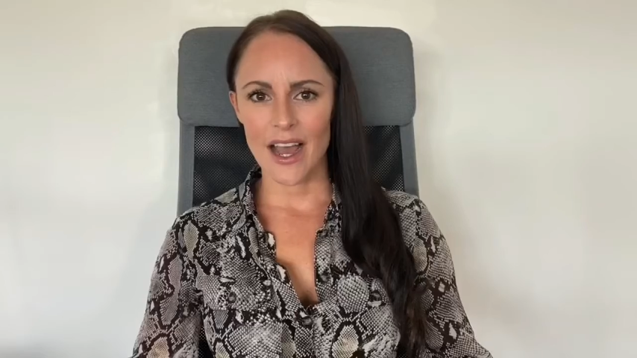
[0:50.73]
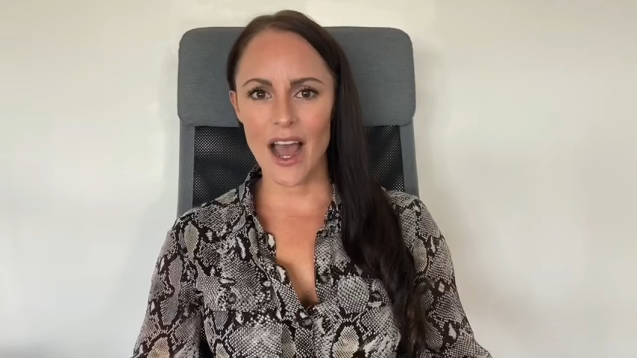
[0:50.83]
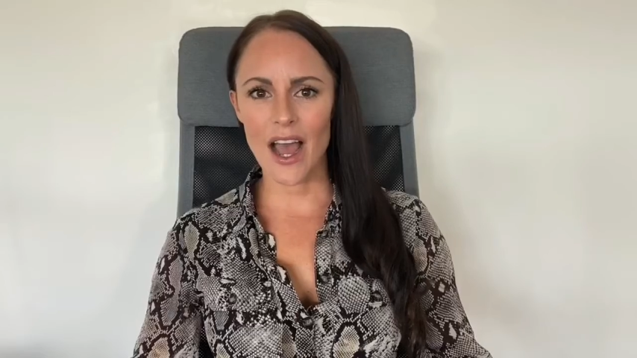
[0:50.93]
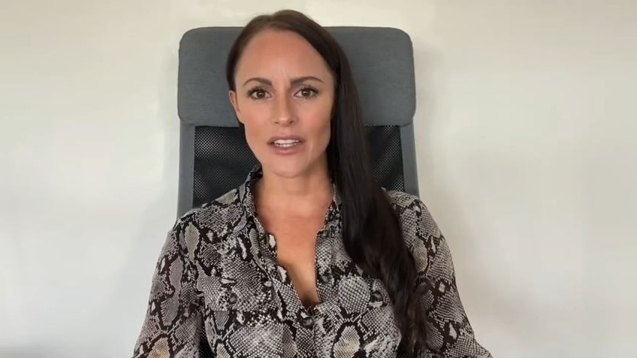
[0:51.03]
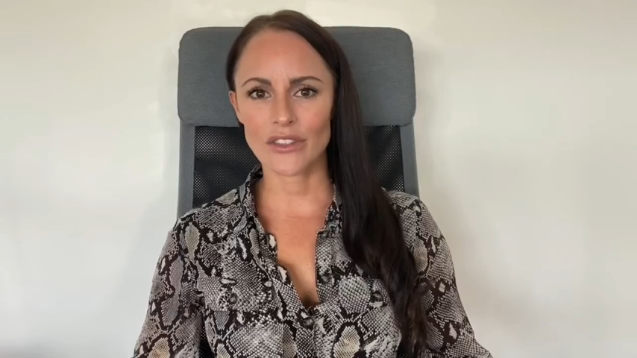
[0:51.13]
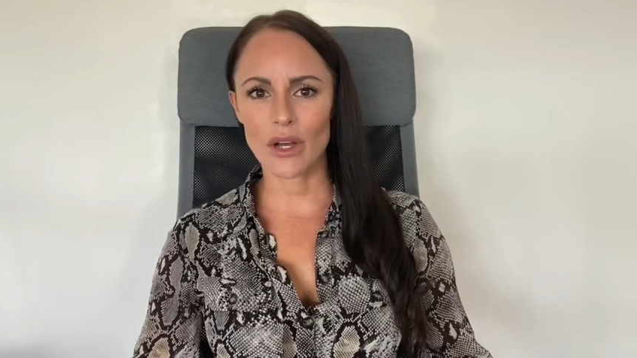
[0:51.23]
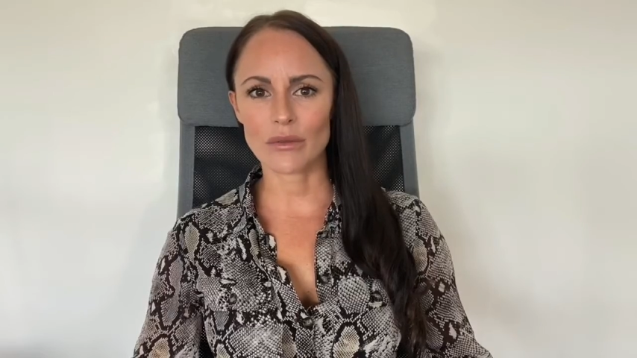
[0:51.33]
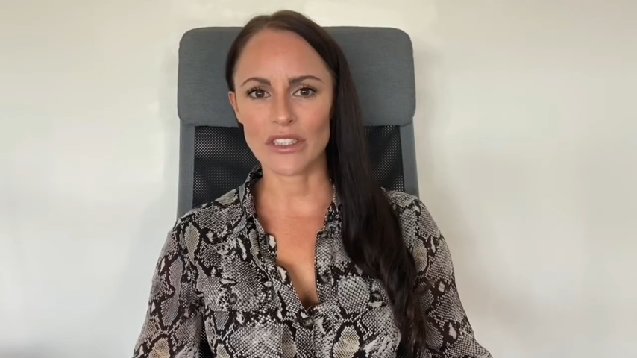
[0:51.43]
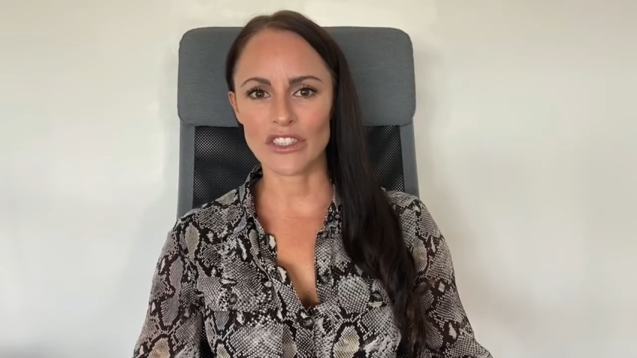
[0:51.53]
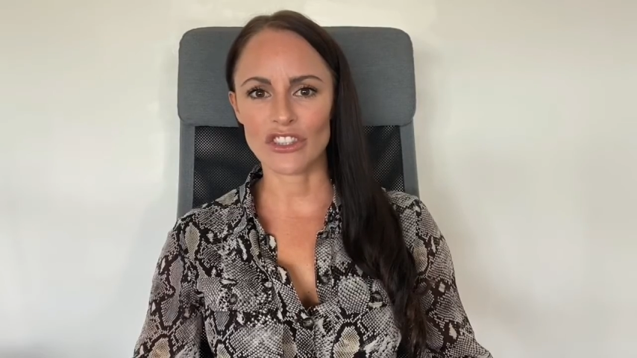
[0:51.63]
I don't
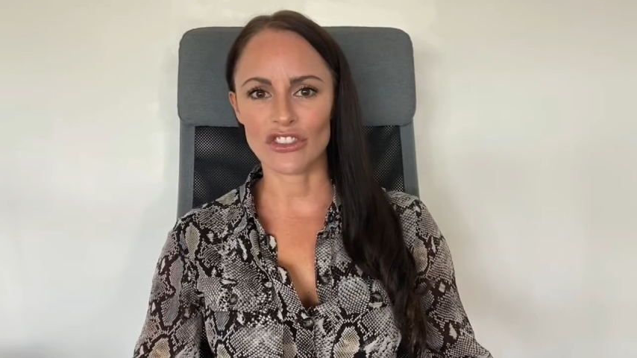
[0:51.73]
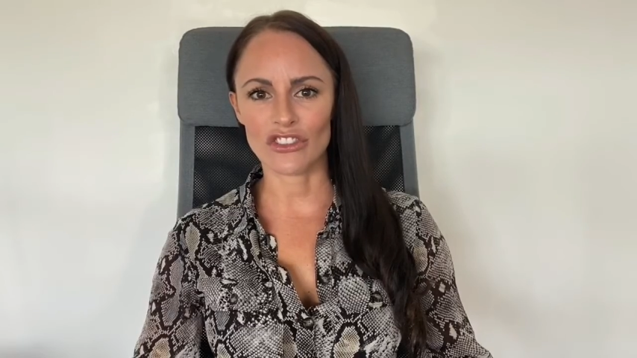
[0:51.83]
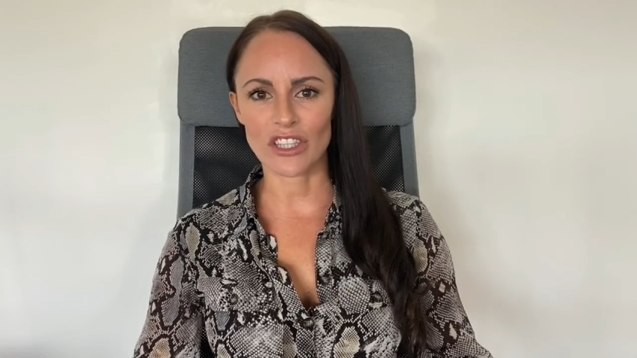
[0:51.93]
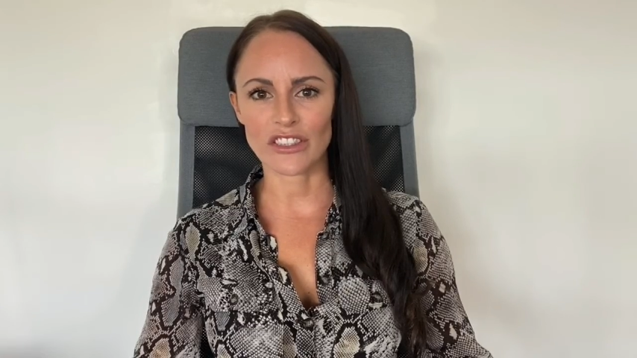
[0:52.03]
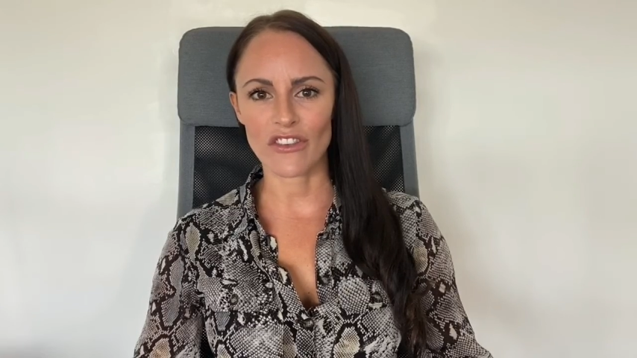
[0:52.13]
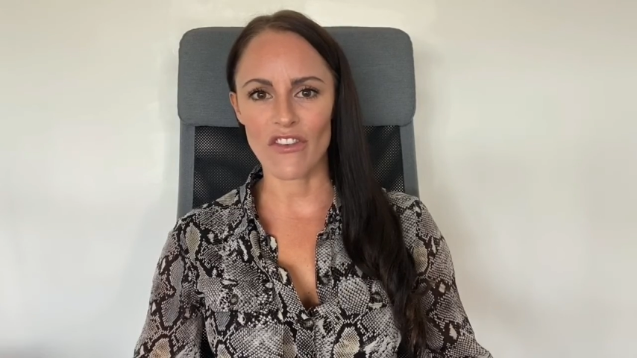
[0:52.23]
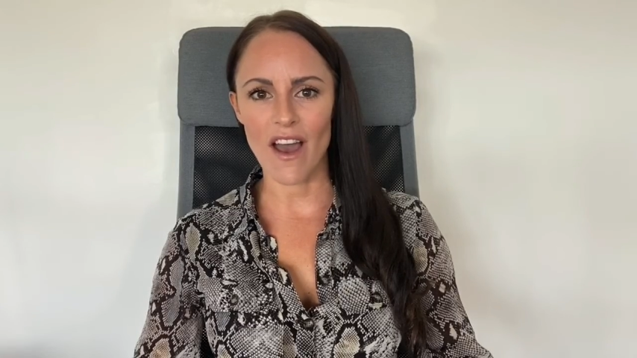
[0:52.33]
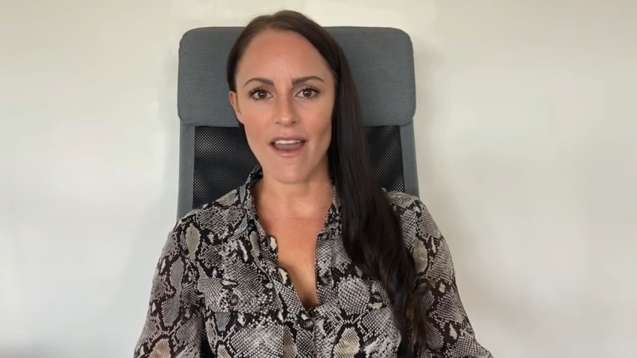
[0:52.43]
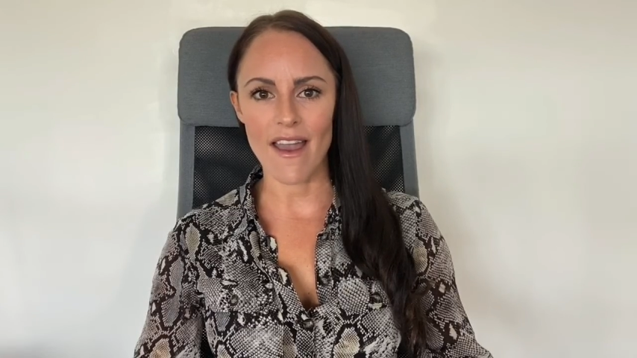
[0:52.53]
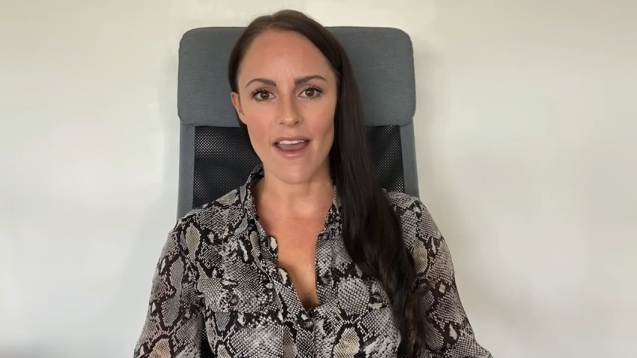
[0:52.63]
need to
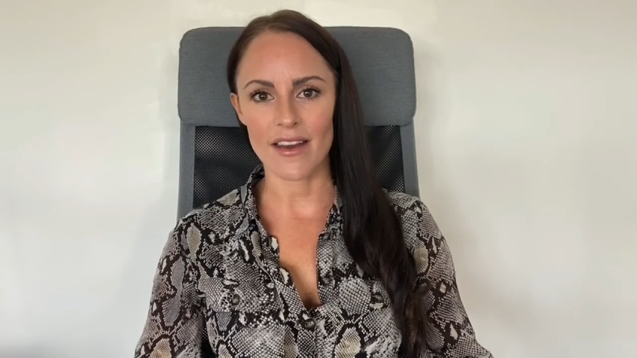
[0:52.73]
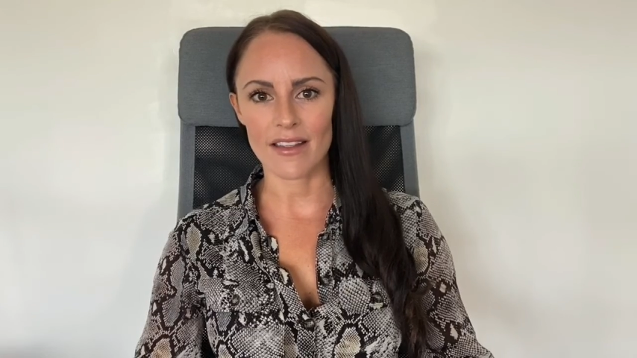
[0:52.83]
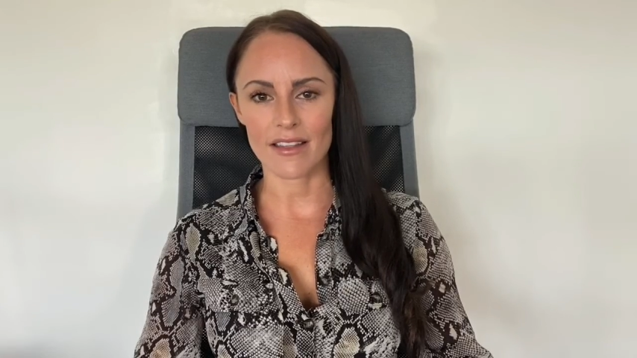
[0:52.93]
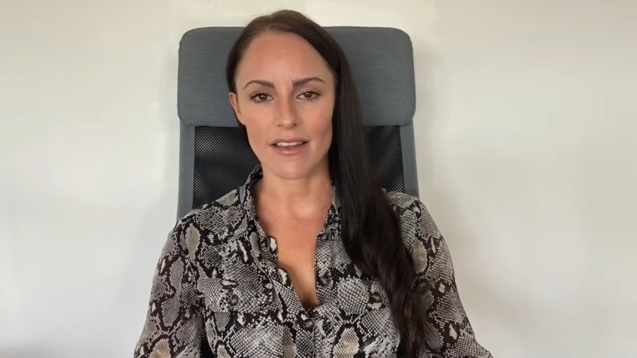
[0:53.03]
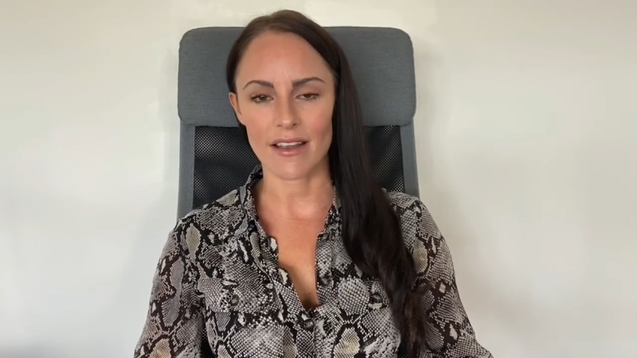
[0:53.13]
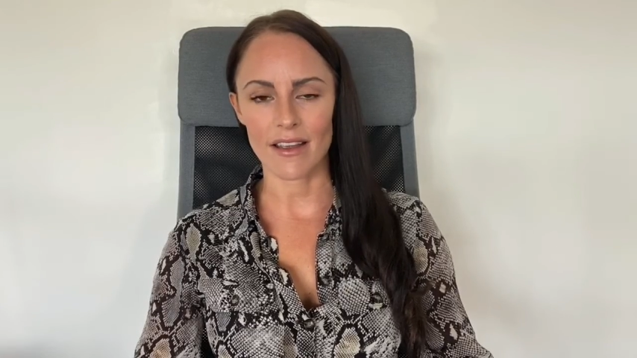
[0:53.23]
justify anything.